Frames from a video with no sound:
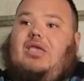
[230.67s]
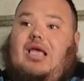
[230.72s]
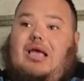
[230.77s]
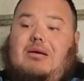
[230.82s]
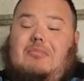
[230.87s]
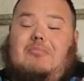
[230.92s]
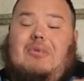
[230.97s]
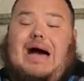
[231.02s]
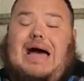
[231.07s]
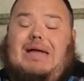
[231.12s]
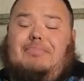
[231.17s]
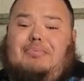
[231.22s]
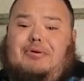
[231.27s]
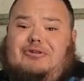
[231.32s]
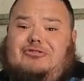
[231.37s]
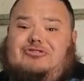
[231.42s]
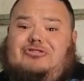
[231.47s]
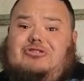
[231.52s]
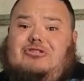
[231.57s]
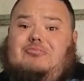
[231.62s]
my
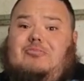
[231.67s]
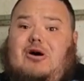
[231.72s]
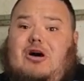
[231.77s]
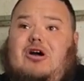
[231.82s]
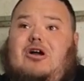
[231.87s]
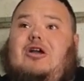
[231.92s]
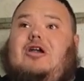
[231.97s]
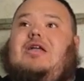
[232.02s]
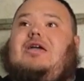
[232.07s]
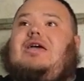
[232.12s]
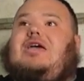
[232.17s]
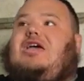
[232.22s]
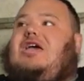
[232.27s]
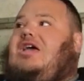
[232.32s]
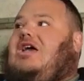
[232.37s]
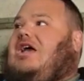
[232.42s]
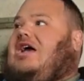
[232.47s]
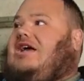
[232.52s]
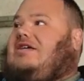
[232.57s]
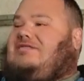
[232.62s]
personal barn
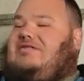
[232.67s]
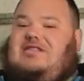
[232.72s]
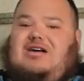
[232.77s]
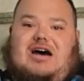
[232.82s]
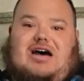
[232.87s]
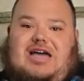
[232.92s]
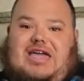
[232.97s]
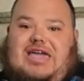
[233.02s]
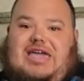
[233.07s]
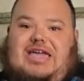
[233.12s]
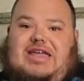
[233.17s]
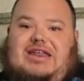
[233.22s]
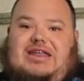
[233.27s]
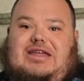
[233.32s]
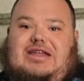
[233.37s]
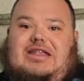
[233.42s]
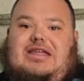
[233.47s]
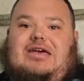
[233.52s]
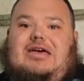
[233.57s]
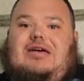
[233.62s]
is not
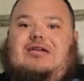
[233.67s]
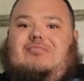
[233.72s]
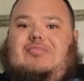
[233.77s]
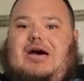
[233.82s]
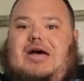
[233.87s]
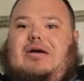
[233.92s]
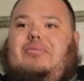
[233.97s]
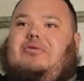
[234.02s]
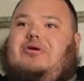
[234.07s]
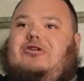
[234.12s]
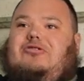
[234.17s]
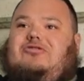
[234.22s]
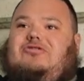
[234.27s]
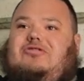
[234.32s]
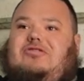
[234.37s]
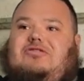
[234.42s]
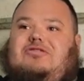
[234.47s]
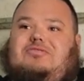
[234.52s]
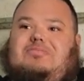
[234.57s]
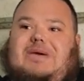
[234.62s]
heated. My
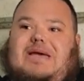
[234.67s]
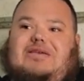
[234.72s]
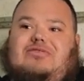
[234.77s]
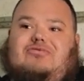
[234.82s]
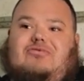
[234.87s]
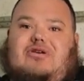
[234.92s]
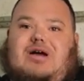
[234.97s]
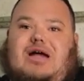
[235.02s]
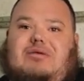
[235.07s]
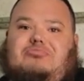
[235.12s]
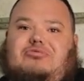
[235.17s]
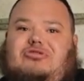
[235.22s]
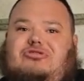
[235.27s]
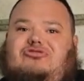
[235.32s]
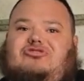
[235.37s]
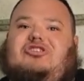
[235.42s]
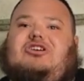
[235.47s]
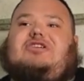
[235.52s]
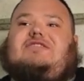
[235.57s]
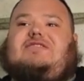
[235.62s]
personal space where I brood
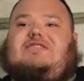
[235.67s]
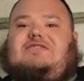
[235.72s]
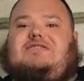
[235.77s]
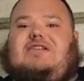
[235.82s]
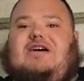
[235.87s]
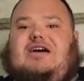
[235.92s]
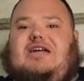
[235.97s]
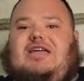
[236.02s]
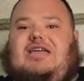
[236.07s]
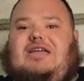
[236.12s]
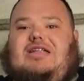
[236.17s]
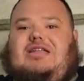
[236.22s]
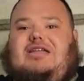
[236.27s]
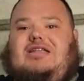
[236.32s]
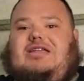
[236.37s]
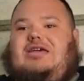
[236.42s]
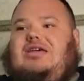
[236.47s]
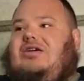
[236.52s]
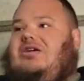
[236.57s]
chicks is not heated.